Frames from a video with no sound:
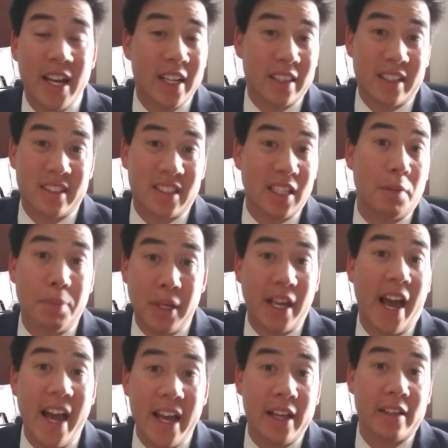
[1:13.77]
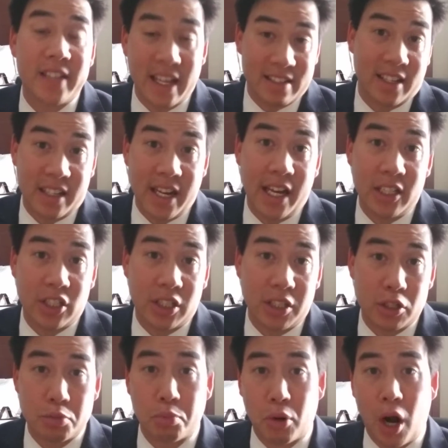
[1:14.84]
the CPA designation
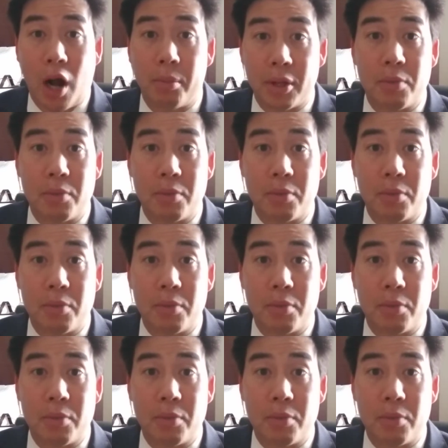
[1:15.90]
is probably